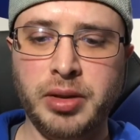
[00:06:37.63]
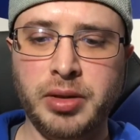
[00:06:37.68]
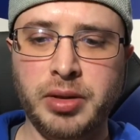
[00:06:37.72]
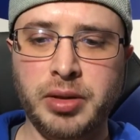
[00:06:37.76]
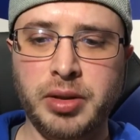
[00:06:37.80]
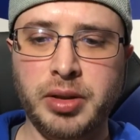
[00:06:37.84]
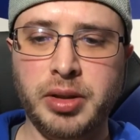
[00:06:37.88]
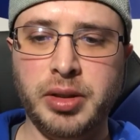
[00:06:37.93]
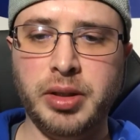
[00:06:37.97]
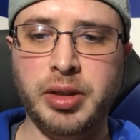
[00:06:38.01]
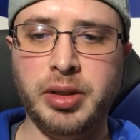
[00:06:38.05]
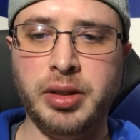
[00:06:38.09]

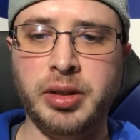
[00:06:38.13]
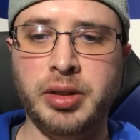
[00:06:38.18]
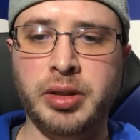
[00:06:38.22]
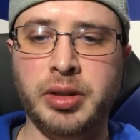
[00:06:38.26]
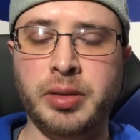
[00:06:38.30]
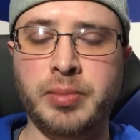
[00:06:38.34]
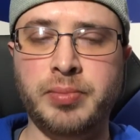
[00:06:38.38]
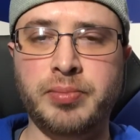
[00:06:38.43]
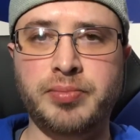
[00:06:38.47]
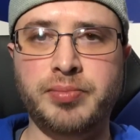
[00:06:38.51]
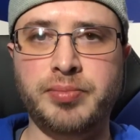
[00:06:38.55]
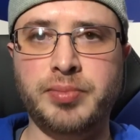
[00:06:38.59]

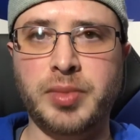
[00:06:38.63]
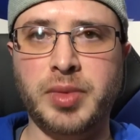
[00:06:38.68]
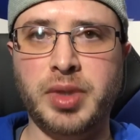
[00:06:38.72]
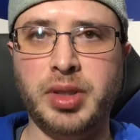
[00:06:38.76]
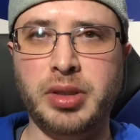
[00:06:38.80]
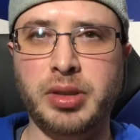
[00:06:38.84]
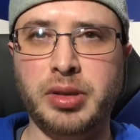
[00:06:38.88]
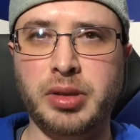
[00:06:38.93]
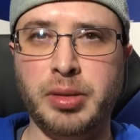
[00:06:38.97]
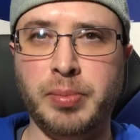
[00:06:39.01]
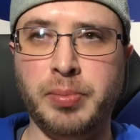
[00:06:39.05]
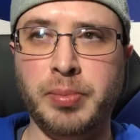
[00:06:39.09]
and
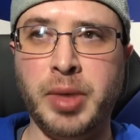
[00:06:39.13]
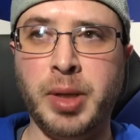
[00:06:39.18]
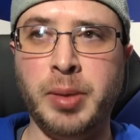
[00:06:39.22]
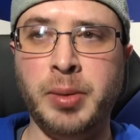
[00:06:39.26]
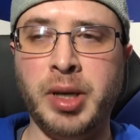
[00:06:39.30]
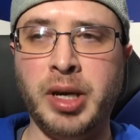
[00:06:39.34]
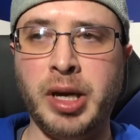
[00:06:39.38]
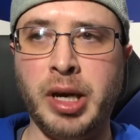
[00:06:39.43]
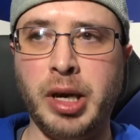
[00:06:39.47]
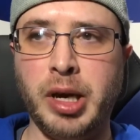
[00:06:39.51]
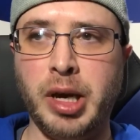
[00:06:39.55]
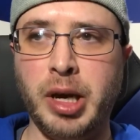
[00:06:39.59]
maybe
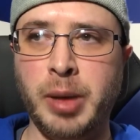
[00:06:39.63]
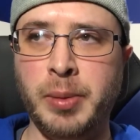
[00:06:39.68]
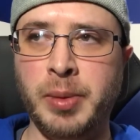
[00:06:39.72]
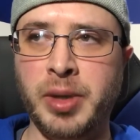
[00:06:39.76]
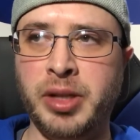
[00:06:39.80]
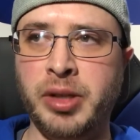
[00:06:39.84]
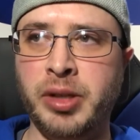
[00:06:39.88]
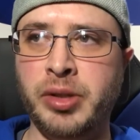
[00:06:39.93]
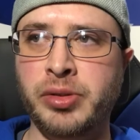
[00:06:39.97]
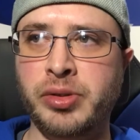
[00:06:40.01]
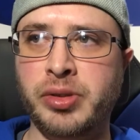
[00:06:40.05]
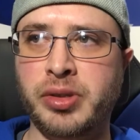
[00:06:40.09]
able to
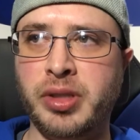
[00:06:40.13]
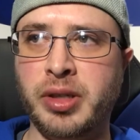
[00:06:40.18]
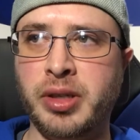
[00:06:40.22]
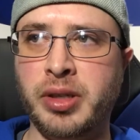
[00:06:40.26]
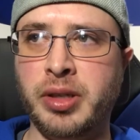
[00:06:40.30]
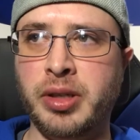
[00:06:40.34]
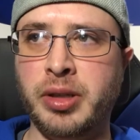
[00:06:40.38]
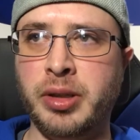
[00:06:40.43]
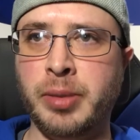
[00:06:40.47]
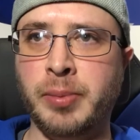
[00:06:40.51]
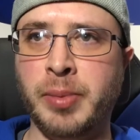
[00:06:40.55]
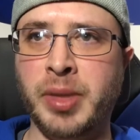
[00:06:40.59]
use
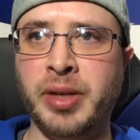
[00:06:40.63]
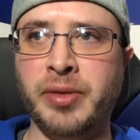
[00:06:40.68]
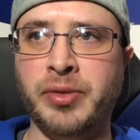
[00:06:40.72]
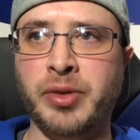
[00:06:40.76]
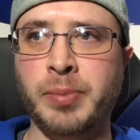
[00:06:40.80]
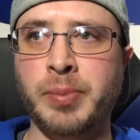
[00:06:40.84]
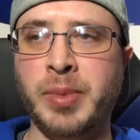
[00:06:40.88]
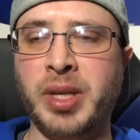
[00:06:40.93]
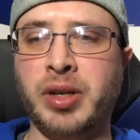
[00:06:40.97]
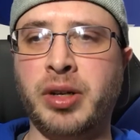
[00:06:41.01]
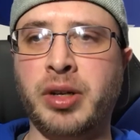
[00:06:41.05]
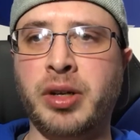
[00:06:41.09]
the money from
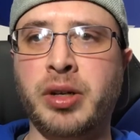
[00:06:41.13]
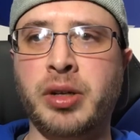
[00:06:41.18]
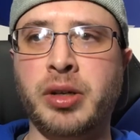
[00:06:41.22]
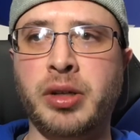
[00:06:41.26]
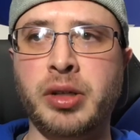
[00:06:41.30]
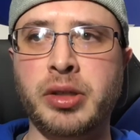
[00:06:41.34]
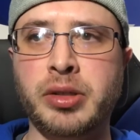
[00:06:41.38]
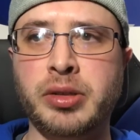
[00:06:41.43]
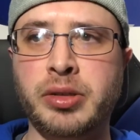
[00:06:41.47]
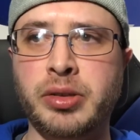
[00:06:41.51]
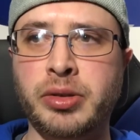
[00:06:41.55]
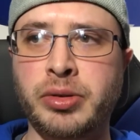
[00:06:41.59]
that
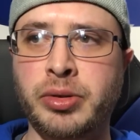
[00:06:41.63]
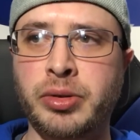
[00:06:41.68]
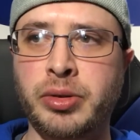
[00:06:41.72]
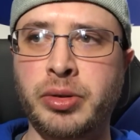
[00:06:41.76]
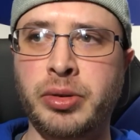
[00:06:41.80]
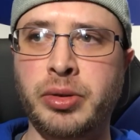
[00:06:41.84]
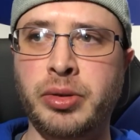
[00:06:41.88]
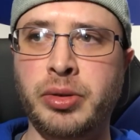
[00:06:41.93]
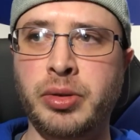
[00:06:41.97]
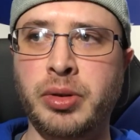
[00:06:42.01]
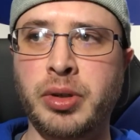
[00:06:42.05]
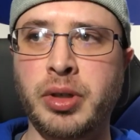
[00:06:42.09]
car
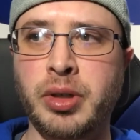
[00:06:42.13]
to